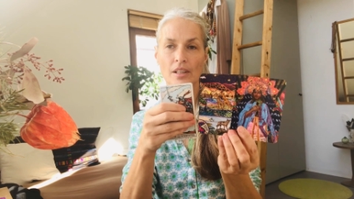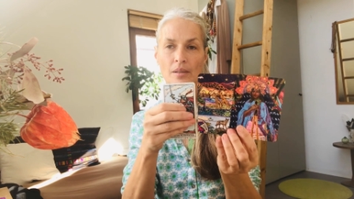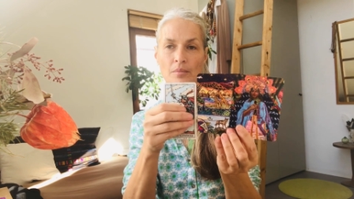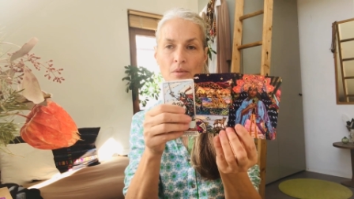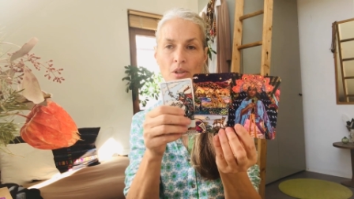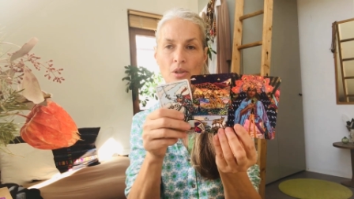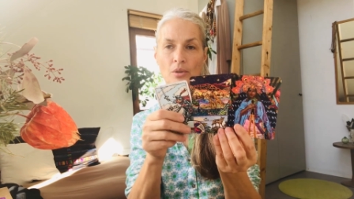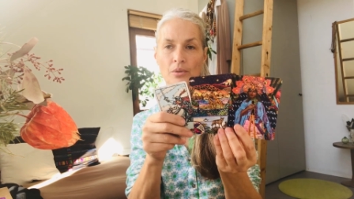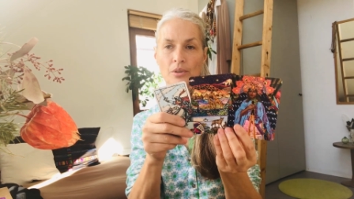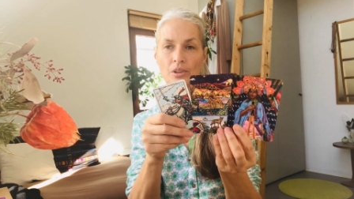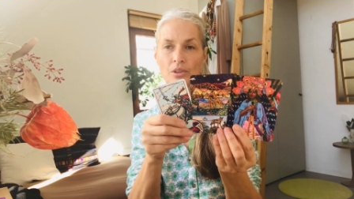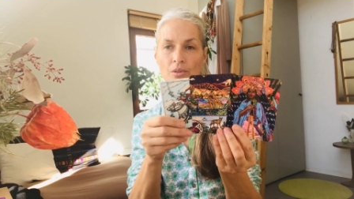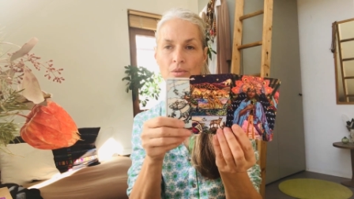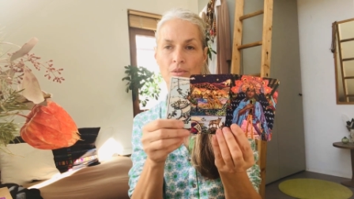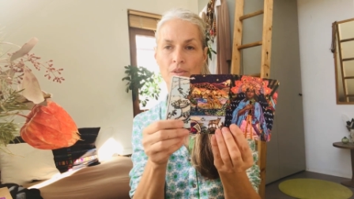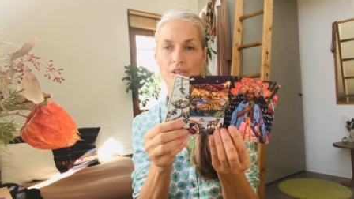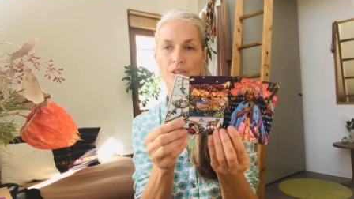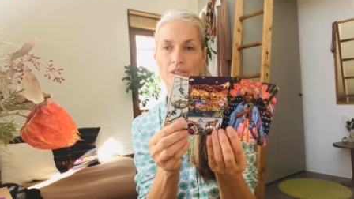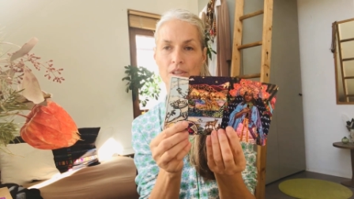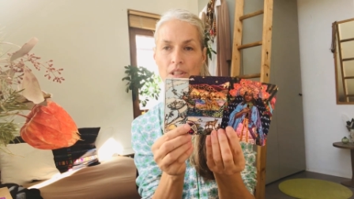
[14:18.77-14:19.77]
I'm going
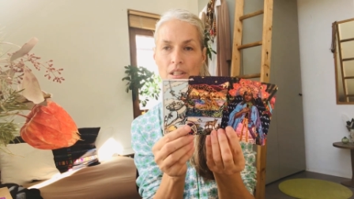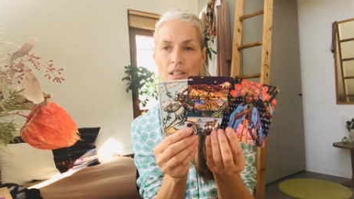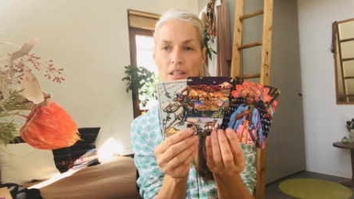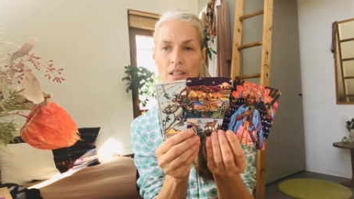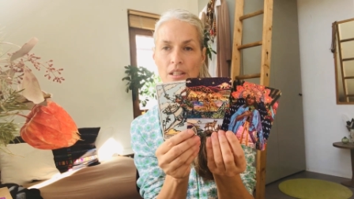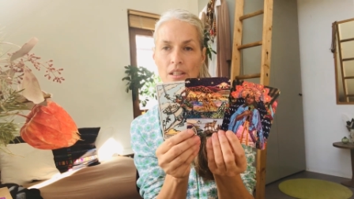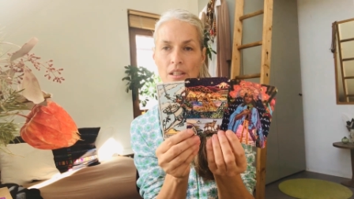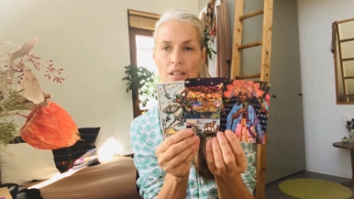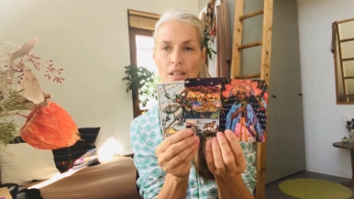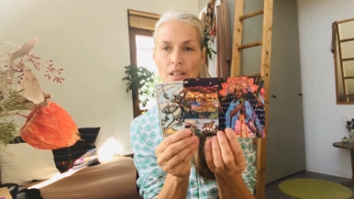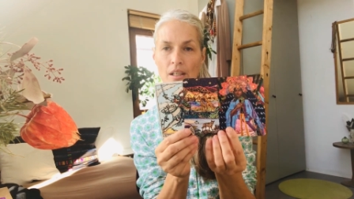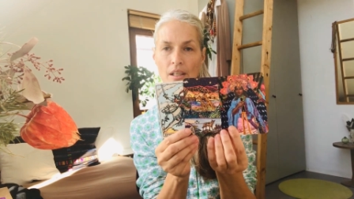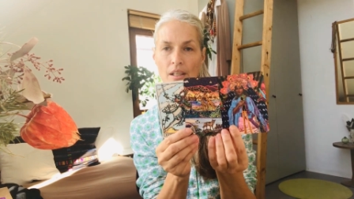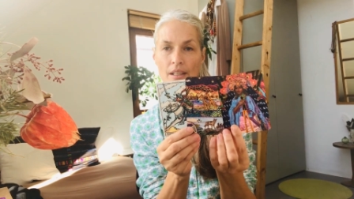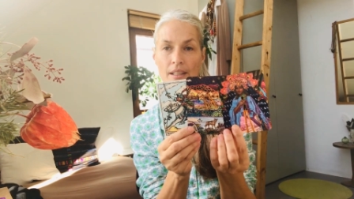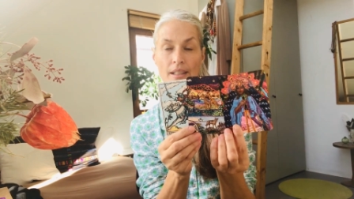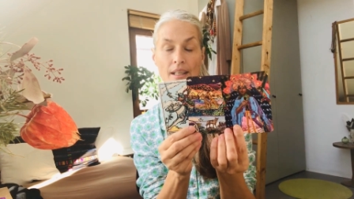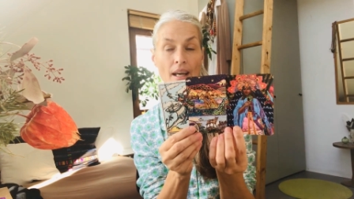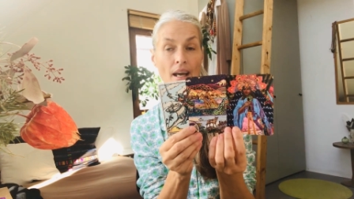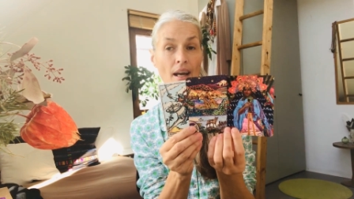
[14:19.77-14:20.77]
to see,
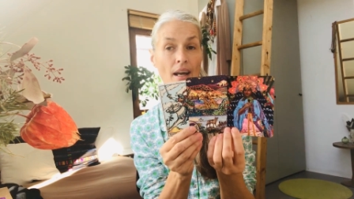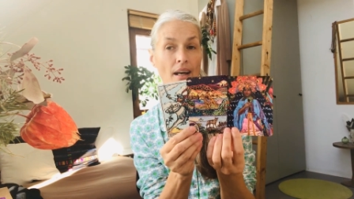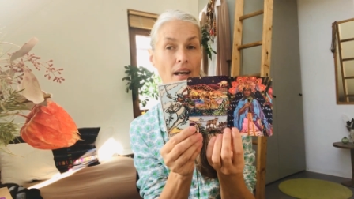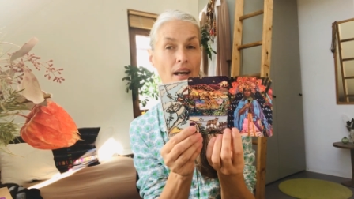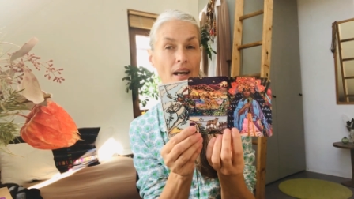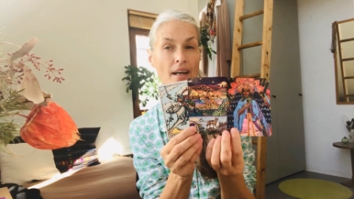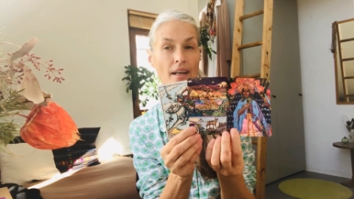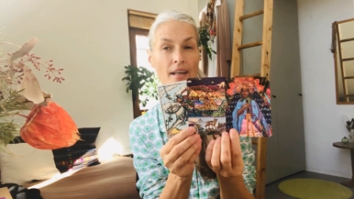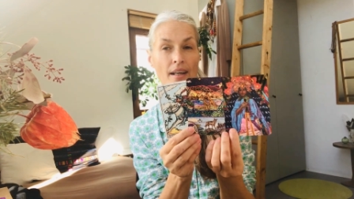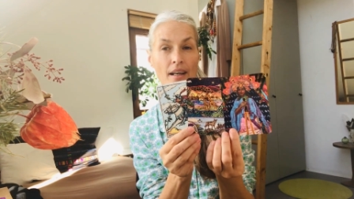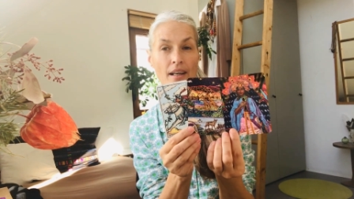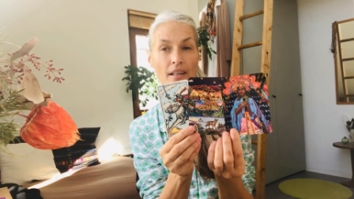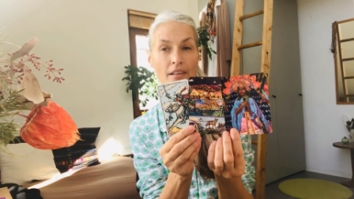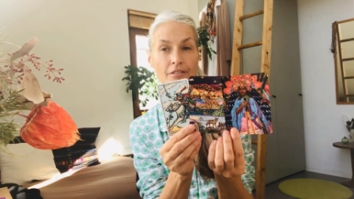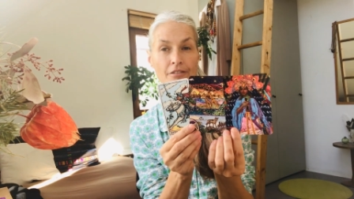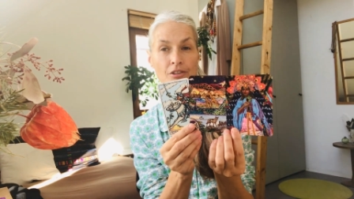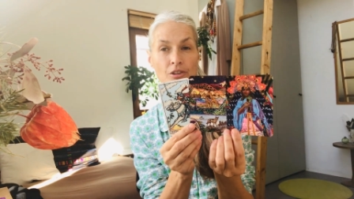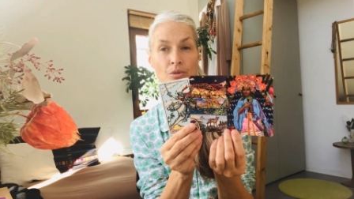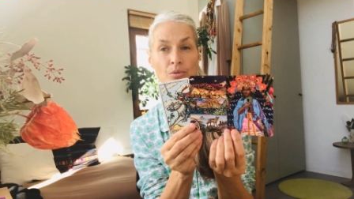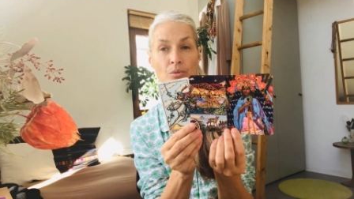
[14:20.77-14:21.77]
yeah, I
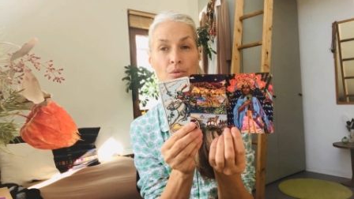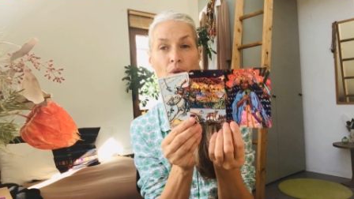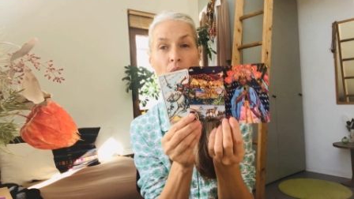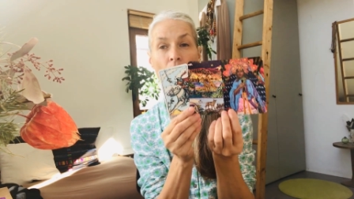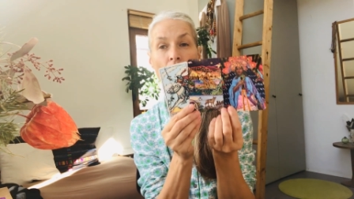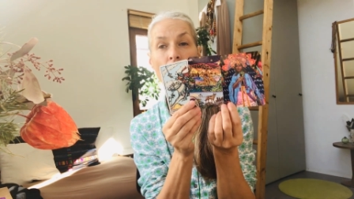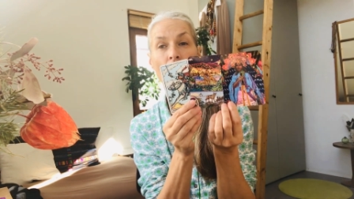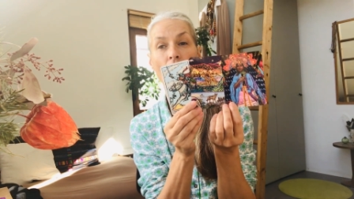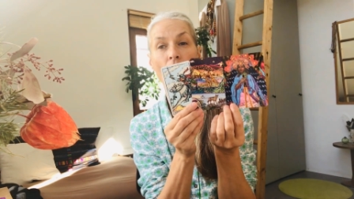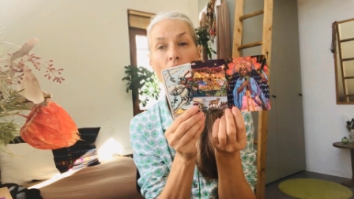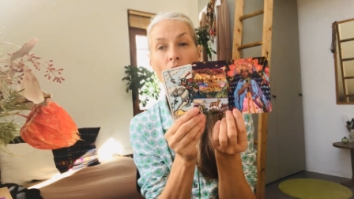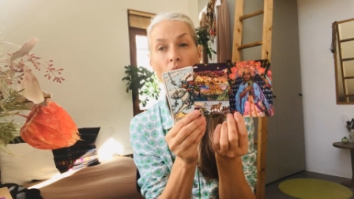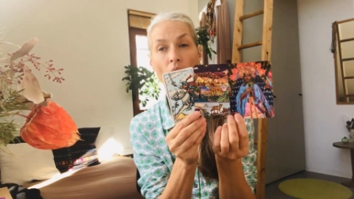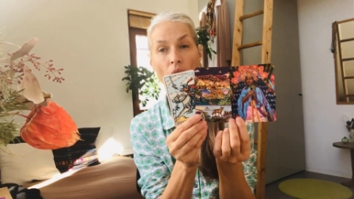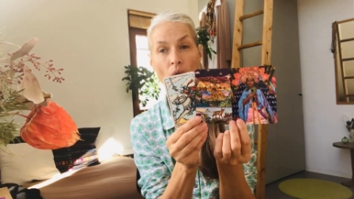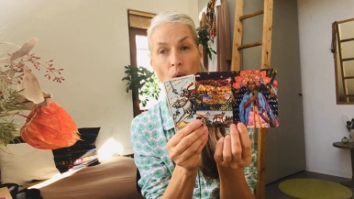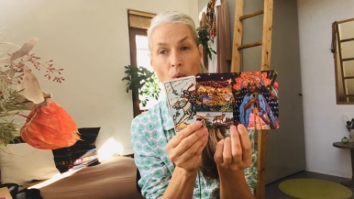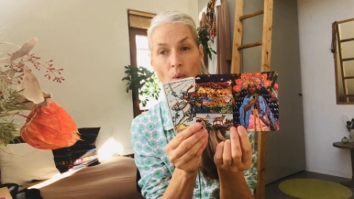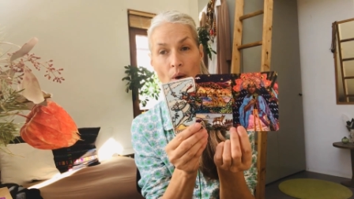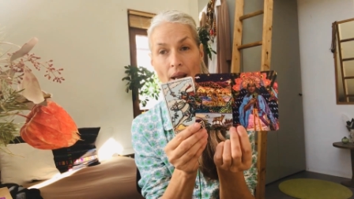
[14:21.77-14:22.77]
have to
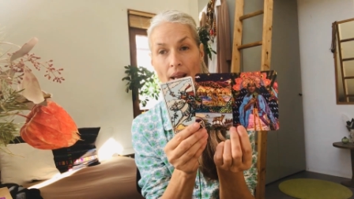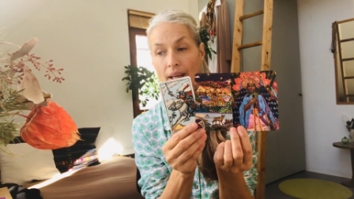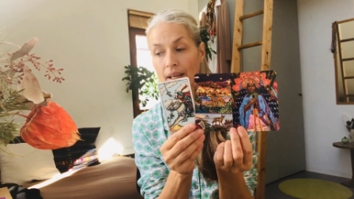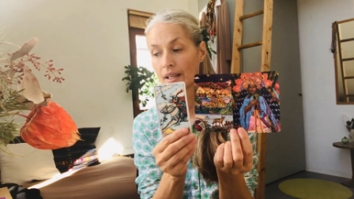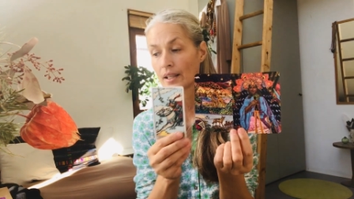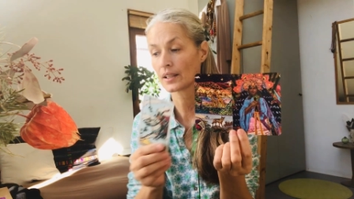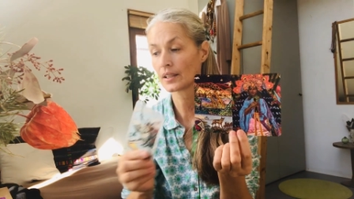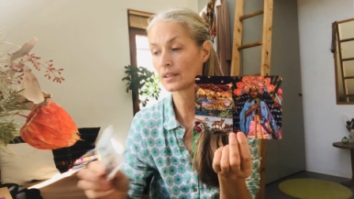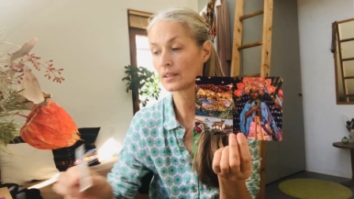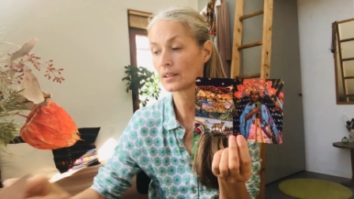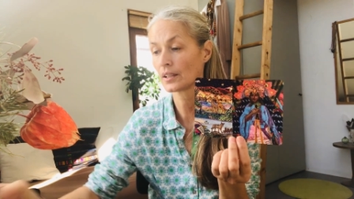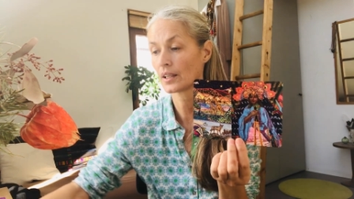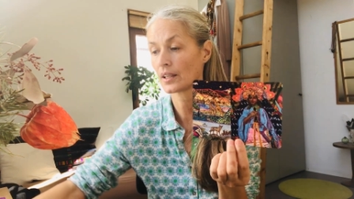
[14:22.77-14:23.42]
awaken.